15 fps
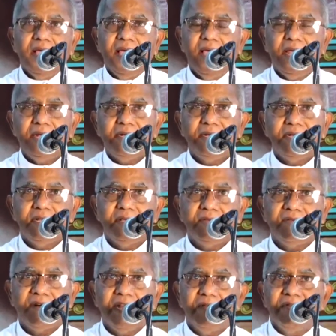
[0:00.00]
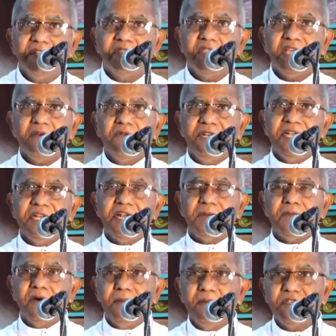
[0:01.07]
And for everything we needed
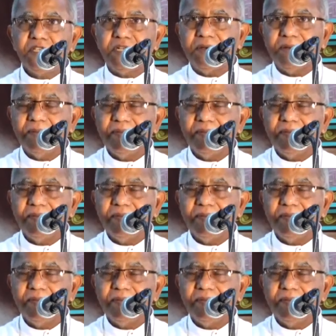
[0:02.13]
permission.